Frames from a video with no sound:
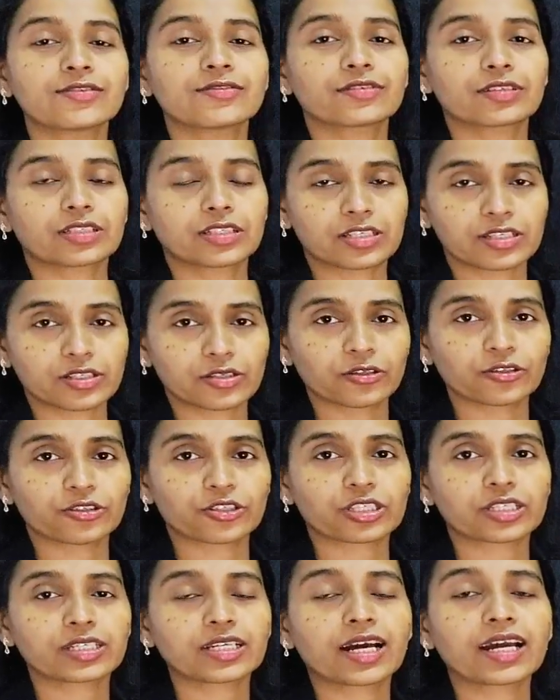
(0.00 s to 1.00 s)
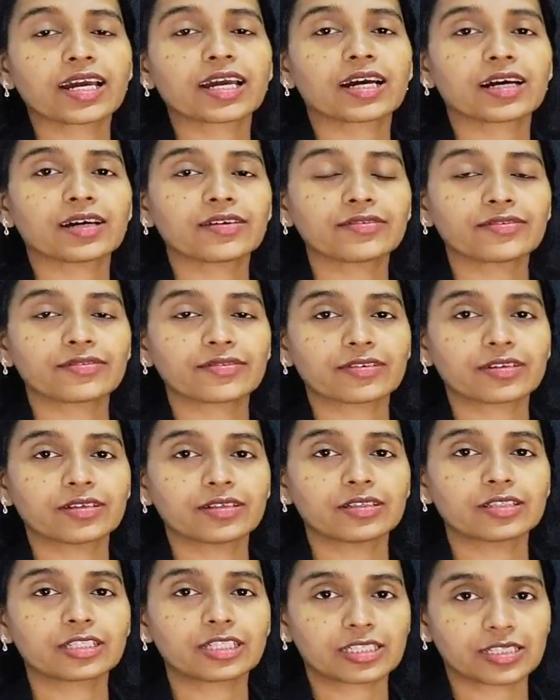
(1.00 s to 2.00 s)
For this solution, I have
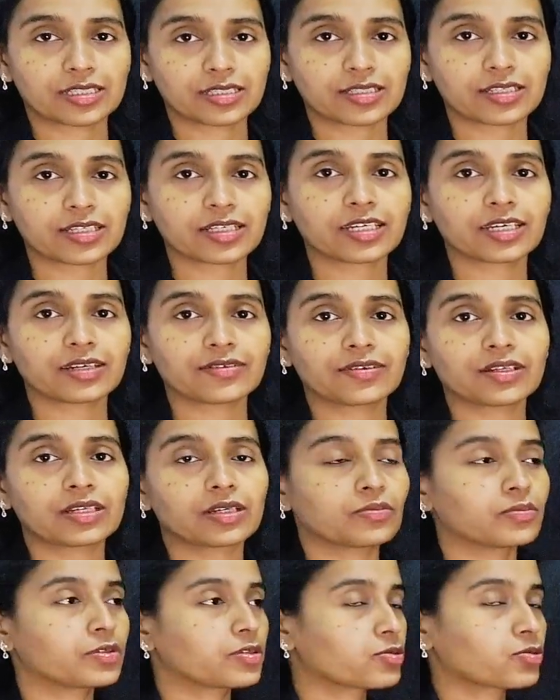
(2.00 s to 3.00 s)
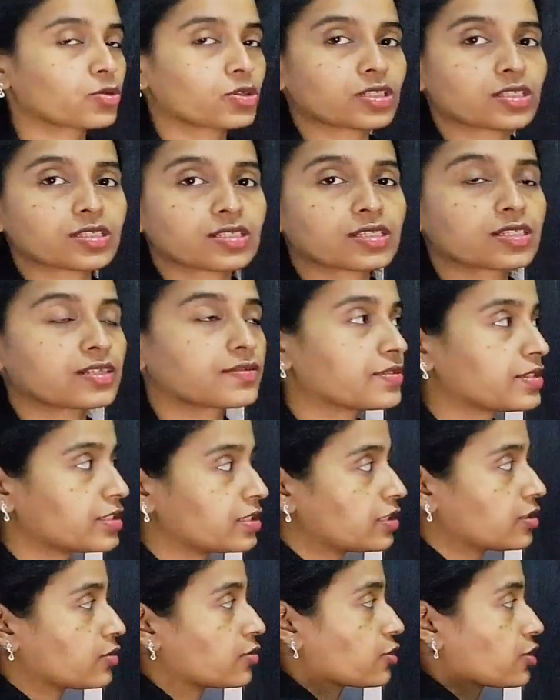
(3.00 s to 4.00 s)
written the given numbers. What is given
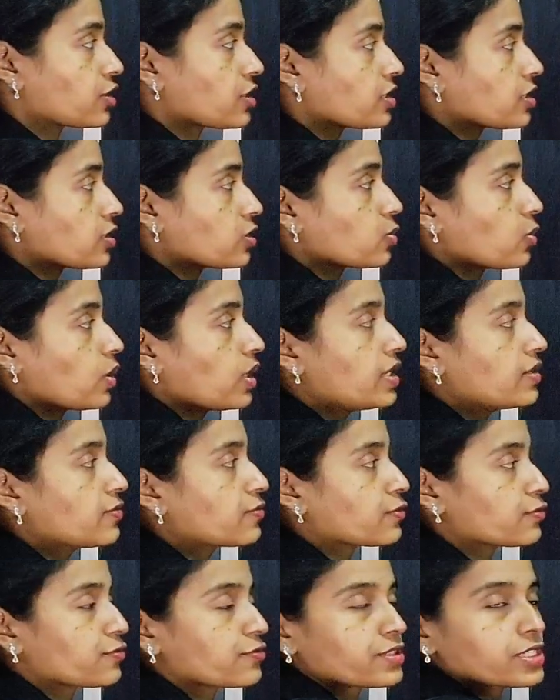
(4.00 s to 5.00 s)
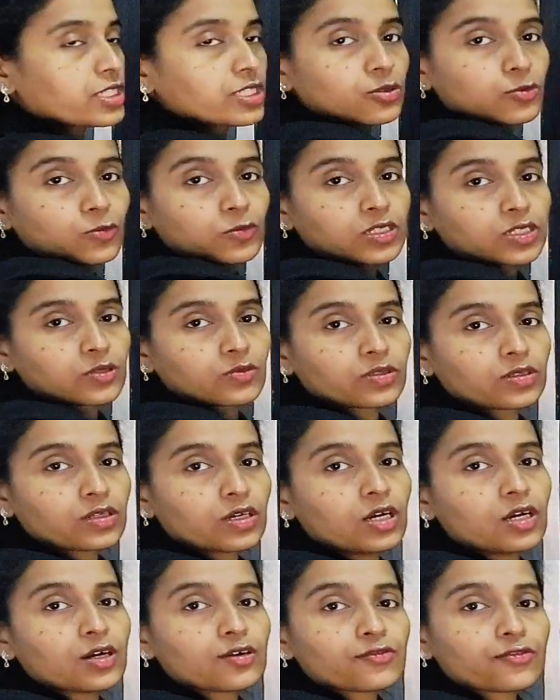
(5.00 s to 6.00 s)
in the question? 12, 15, 21.
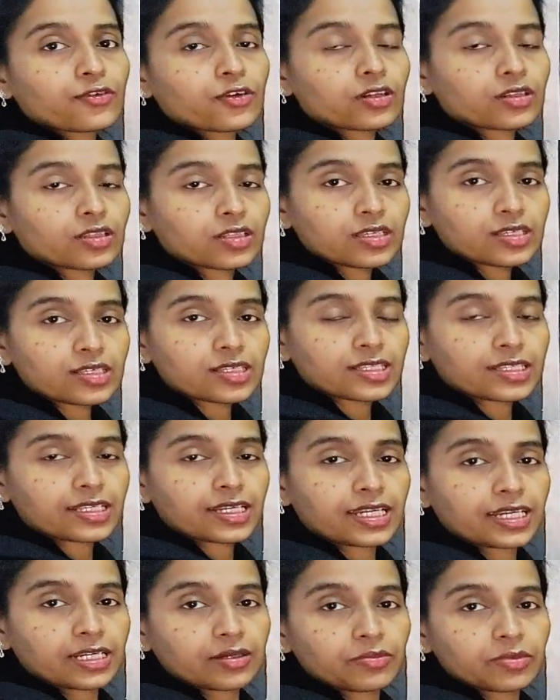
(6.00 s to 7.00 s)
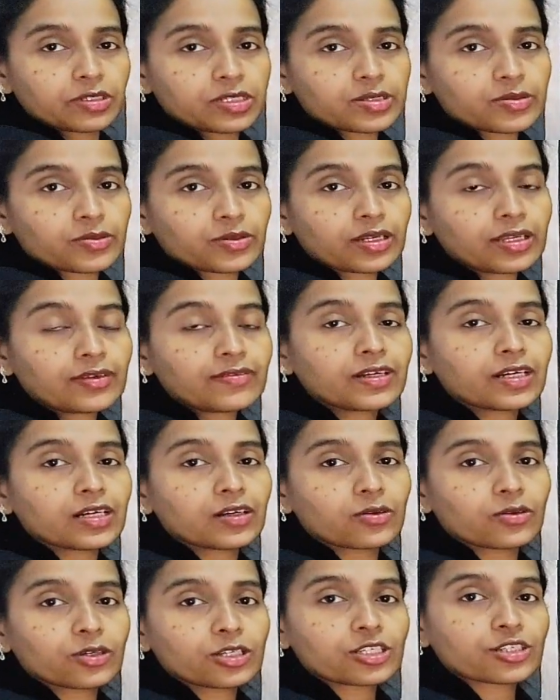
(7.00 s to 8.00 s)
For these three numbers only, we
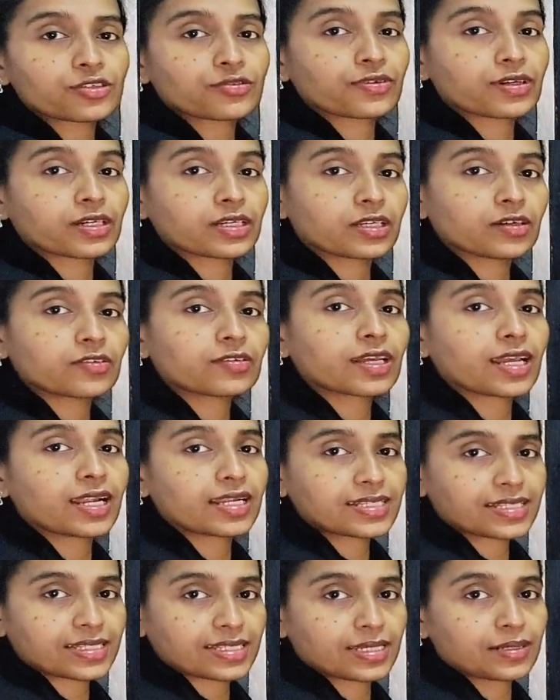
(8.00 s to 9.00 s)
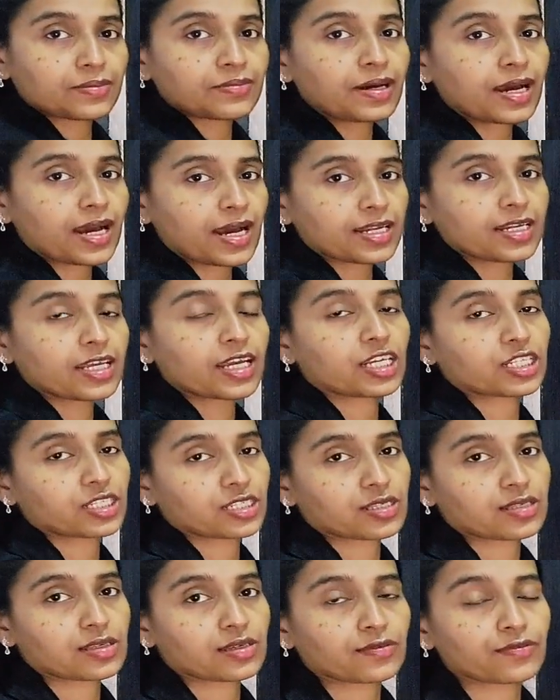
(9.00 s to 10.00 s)
are going to find out LCM and
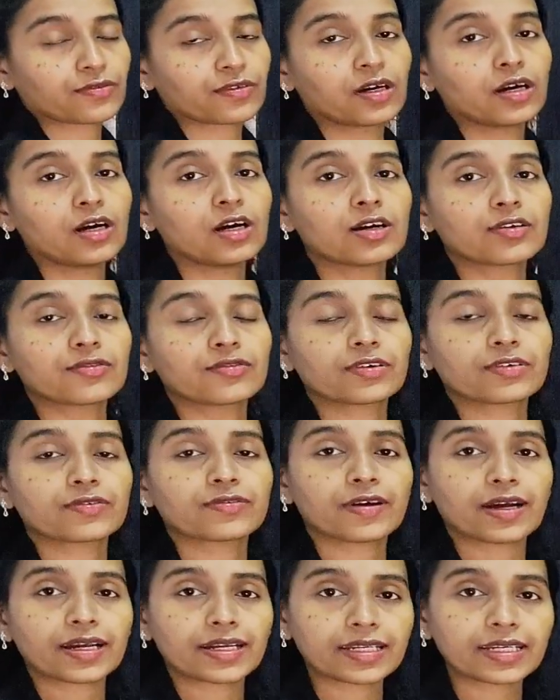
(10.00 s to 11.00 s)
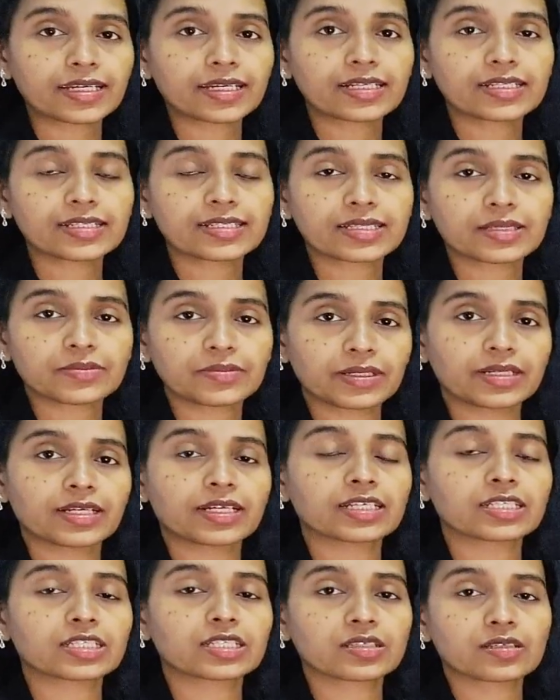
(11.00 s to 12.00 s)
HCF. For finding LCM and
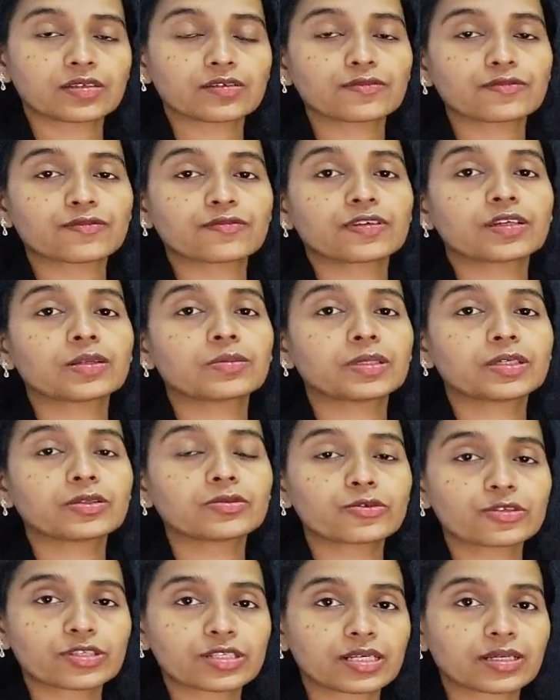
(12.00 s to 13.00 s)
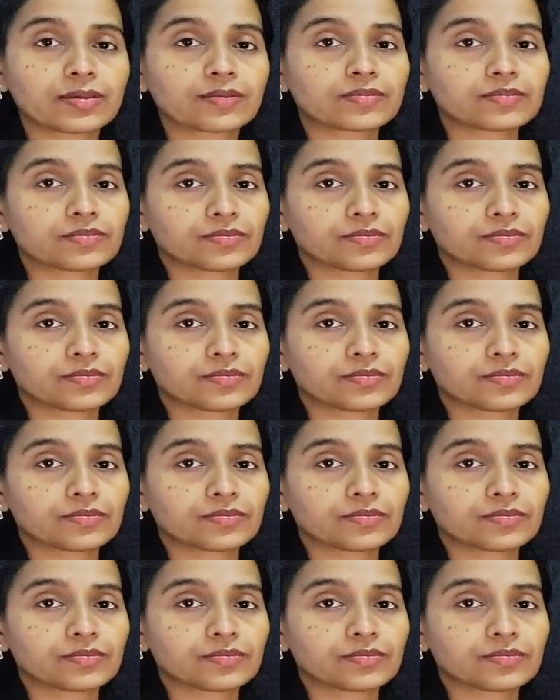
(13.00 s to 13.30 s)
HCF, we will be using